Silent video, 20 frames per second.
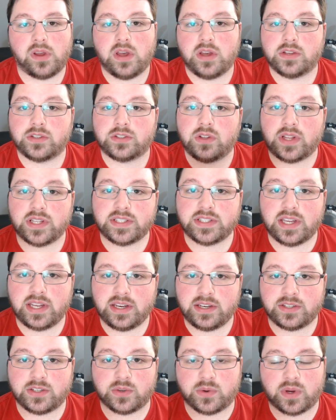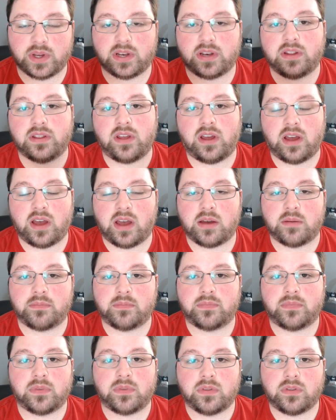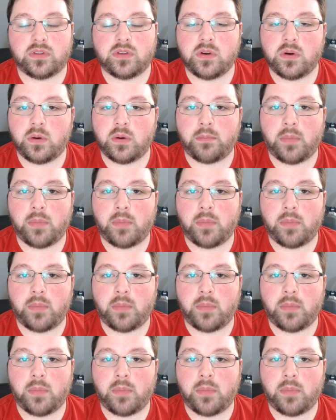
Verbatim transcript: So let's get into it. The